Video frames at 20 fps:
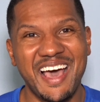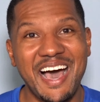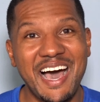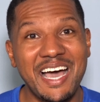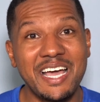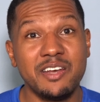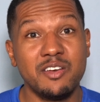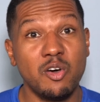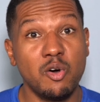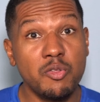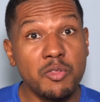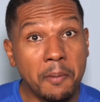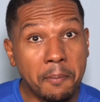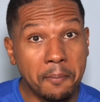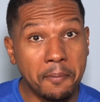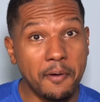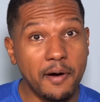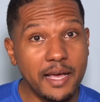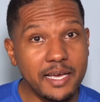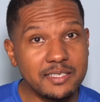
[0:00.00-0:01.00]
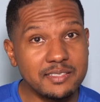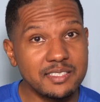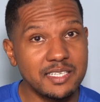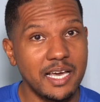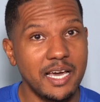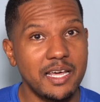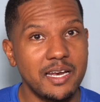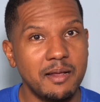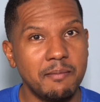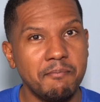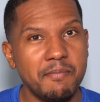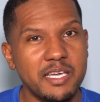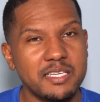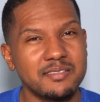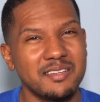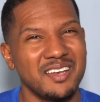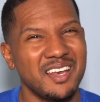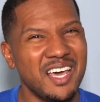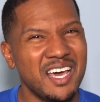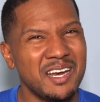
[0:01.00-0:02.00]
I know the price kind of
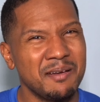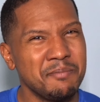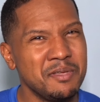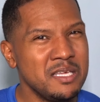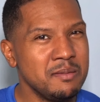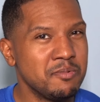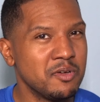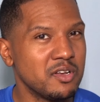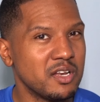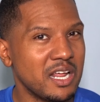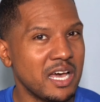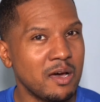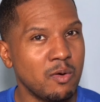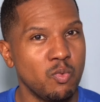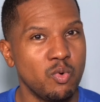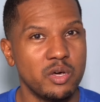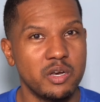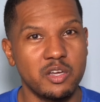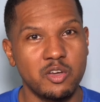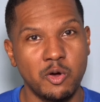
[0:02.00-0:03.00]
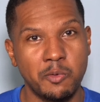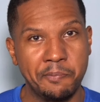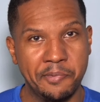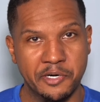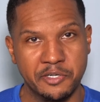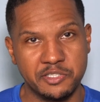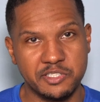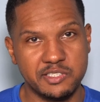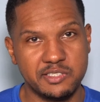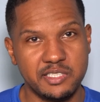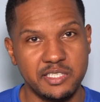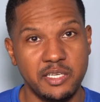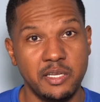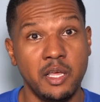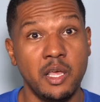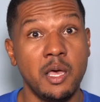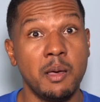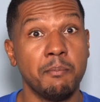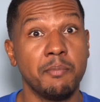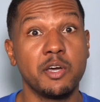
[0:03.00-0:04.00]
makes a lot of people not want to go purchase it,
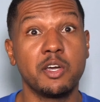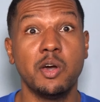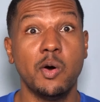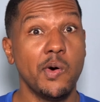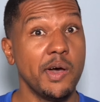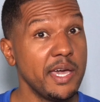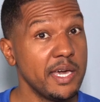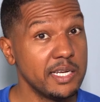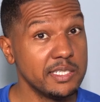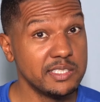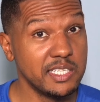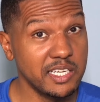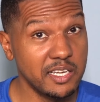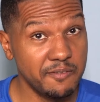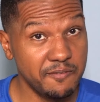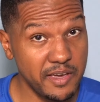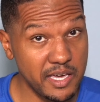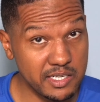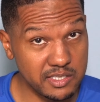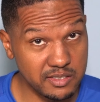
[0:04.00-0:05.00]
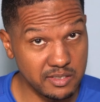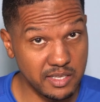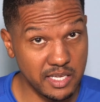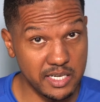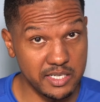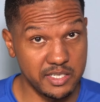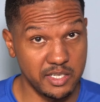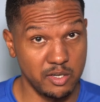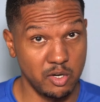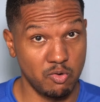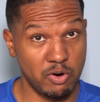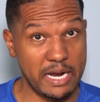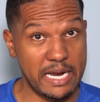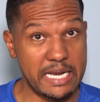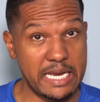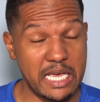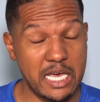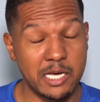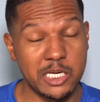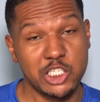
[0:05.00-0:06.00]
but go ahead and take advantage of that deal right
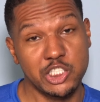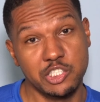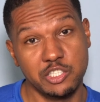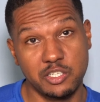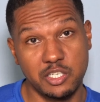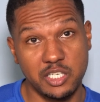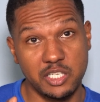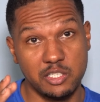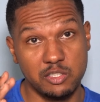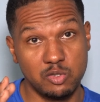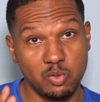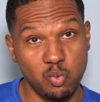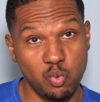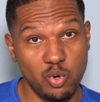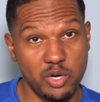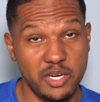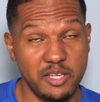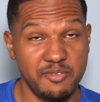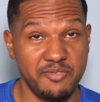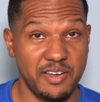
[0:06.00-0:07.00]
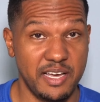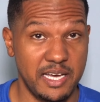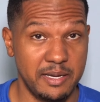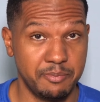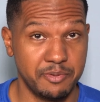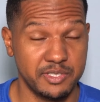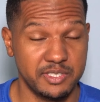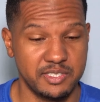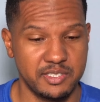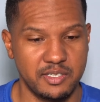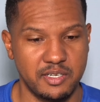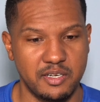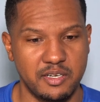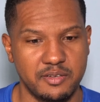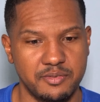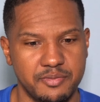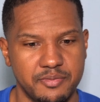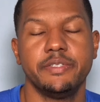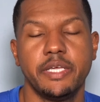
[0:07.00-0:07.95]
now because you're going to get twenty-five percent off.